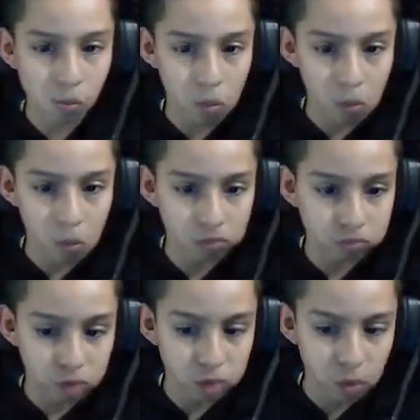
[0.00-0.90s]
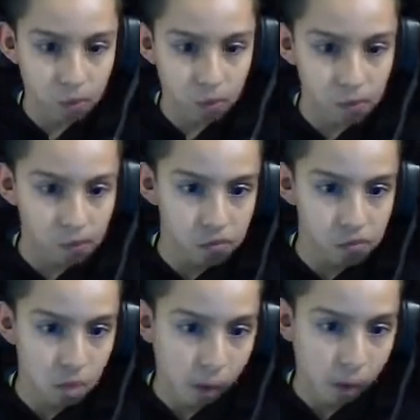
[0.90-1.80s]

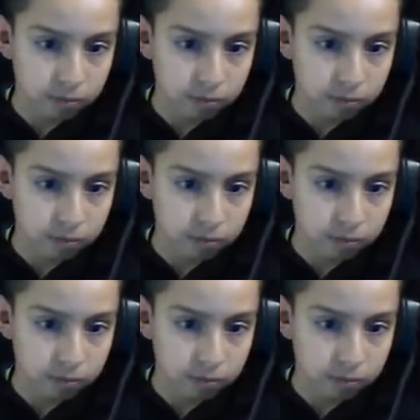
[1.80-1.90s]
Nothing is said.